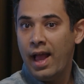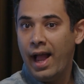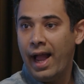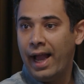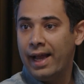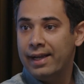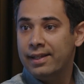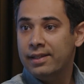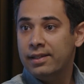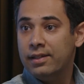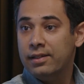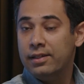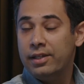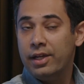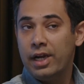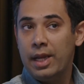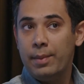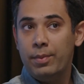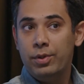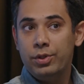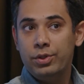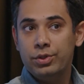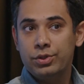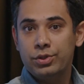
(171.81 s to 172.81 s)
and they're
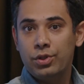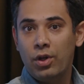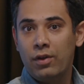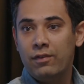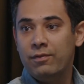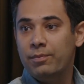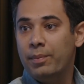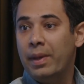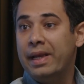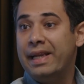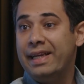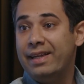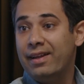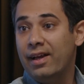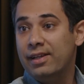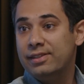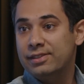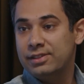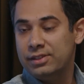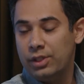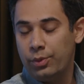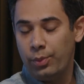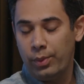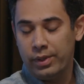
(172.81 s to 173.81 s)
able to solve many
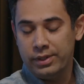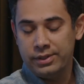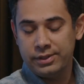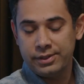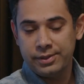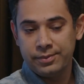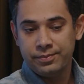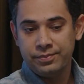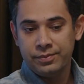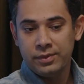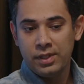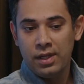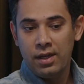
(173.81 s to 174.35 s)
tasks at once.